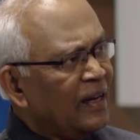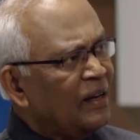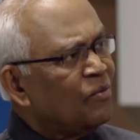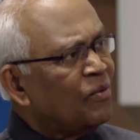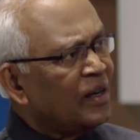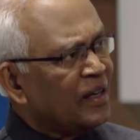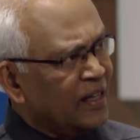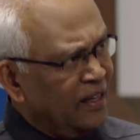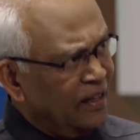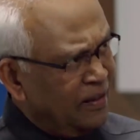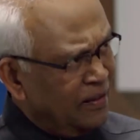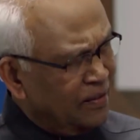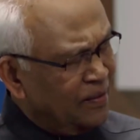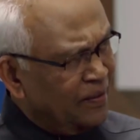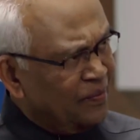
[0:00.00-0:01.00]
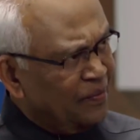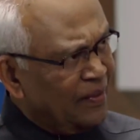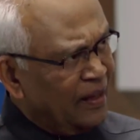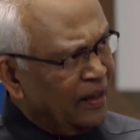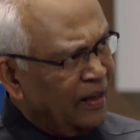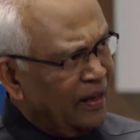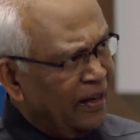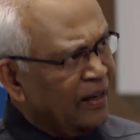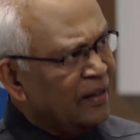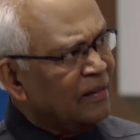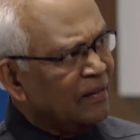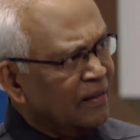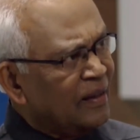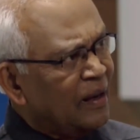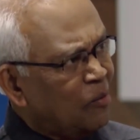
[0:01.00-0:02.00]
in working
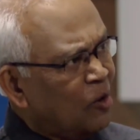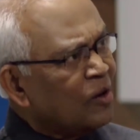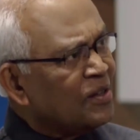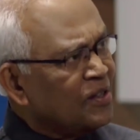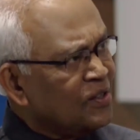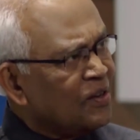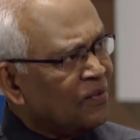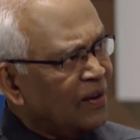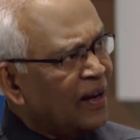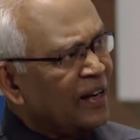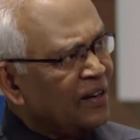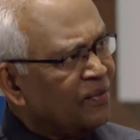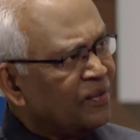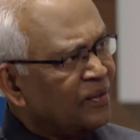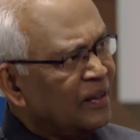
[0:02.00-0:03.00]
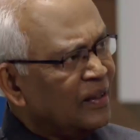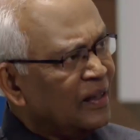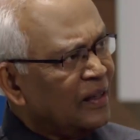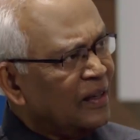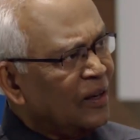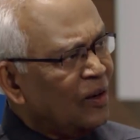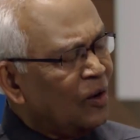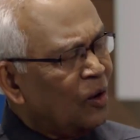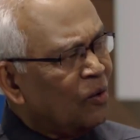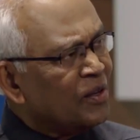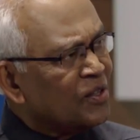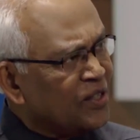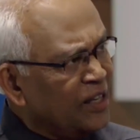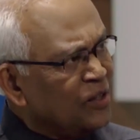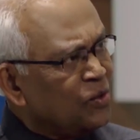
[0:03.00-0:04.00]
in laboratories of life
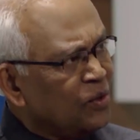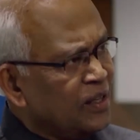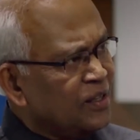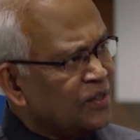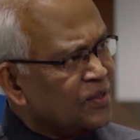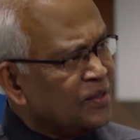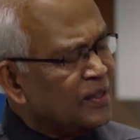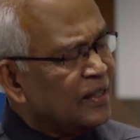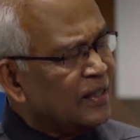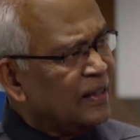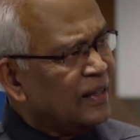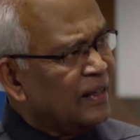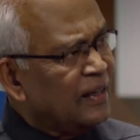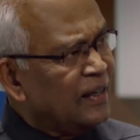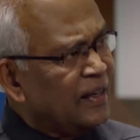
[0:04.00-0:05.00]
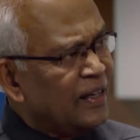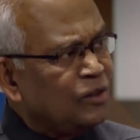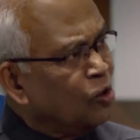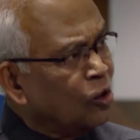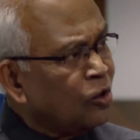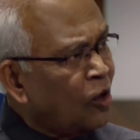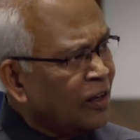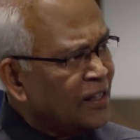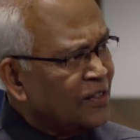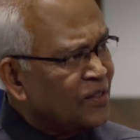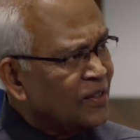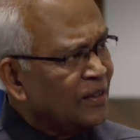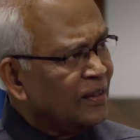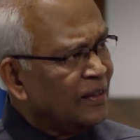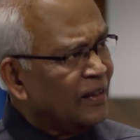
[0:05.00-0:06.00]
over centuries, is no
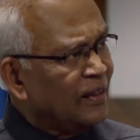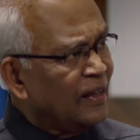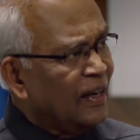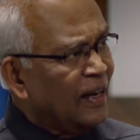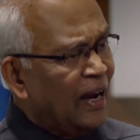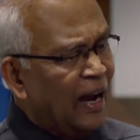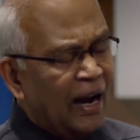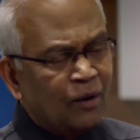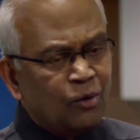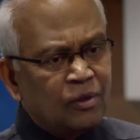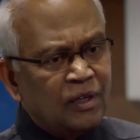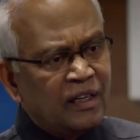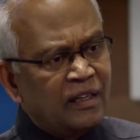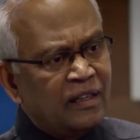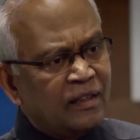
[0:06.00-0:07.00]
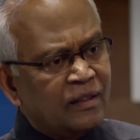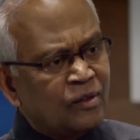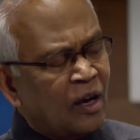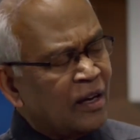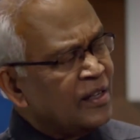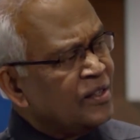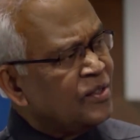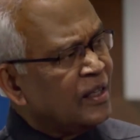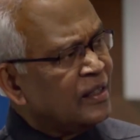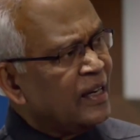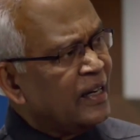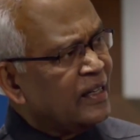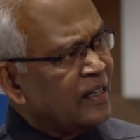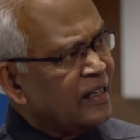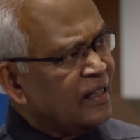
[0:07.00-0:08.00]
knowledge? And only knowledge
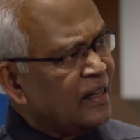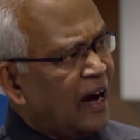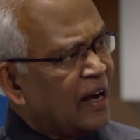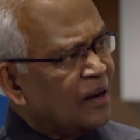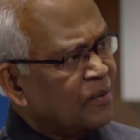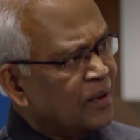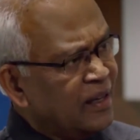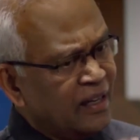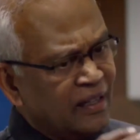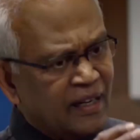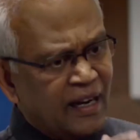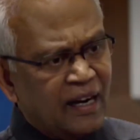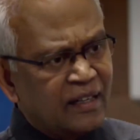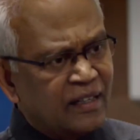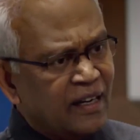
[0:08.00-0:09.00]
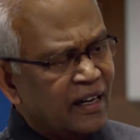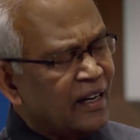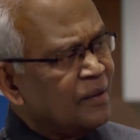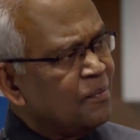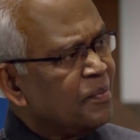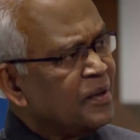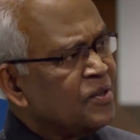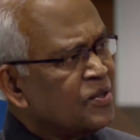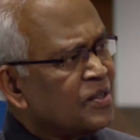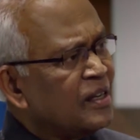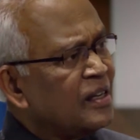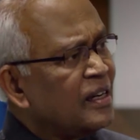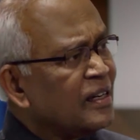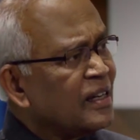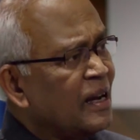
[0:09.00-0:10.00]
generated in Harvard and Caltech and
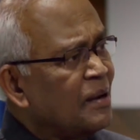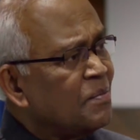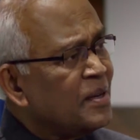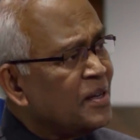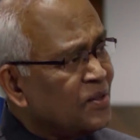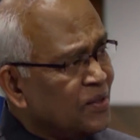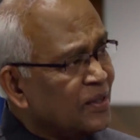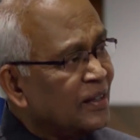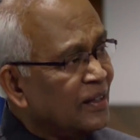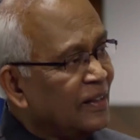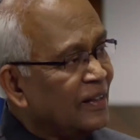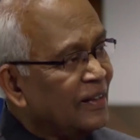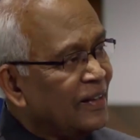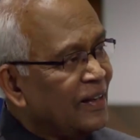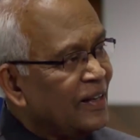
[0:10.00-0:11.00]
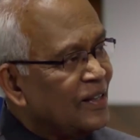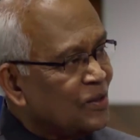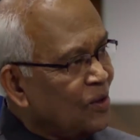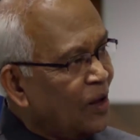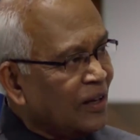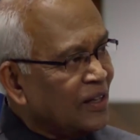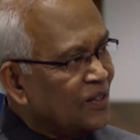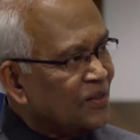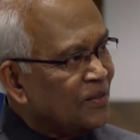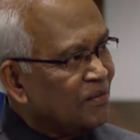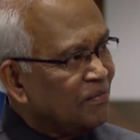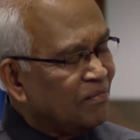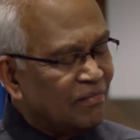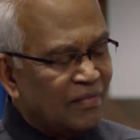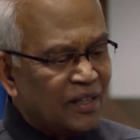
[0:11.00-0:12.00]
Princeton and Cambridge is knowledge?
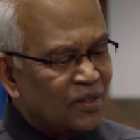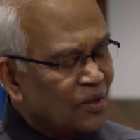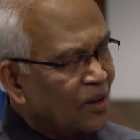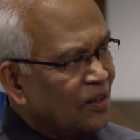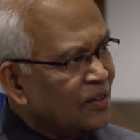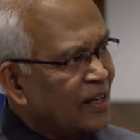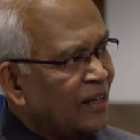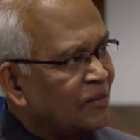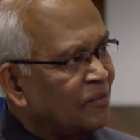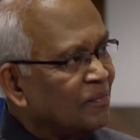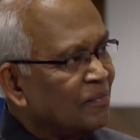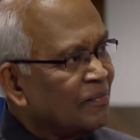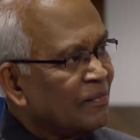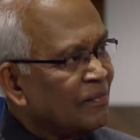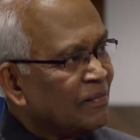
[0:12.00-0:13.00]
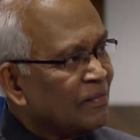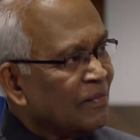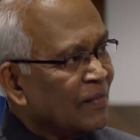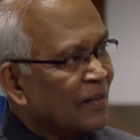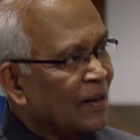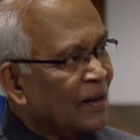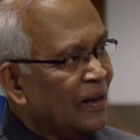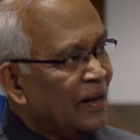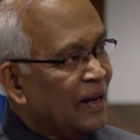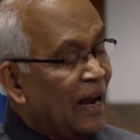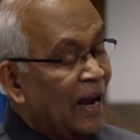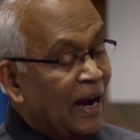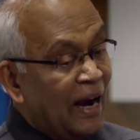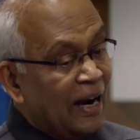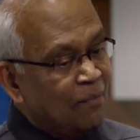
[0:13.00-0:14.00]
That is not done.
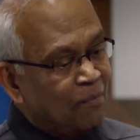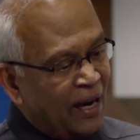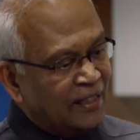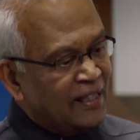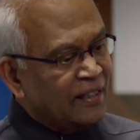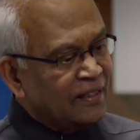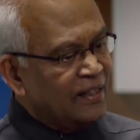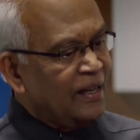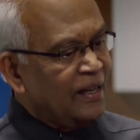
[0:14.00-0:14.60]
And by that